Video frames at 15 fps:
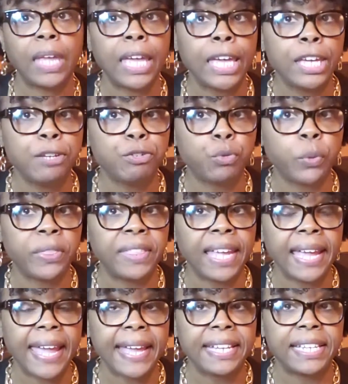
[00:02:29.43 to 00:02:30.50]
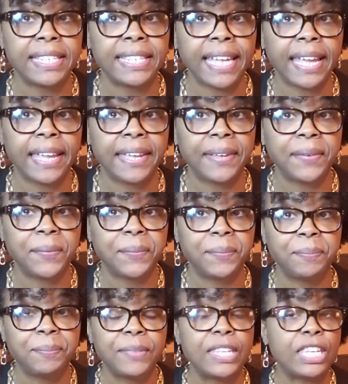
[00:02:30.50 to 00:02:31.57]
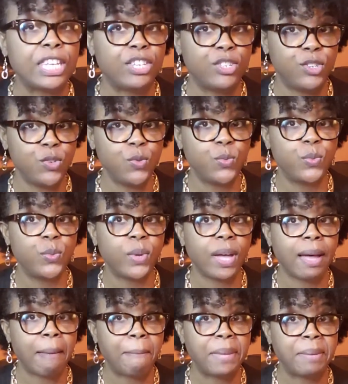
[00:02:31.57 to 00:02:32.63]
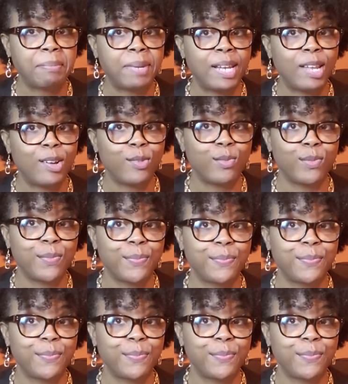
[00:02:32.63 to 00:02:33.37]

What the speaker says: Here's what they had to say. You comment below.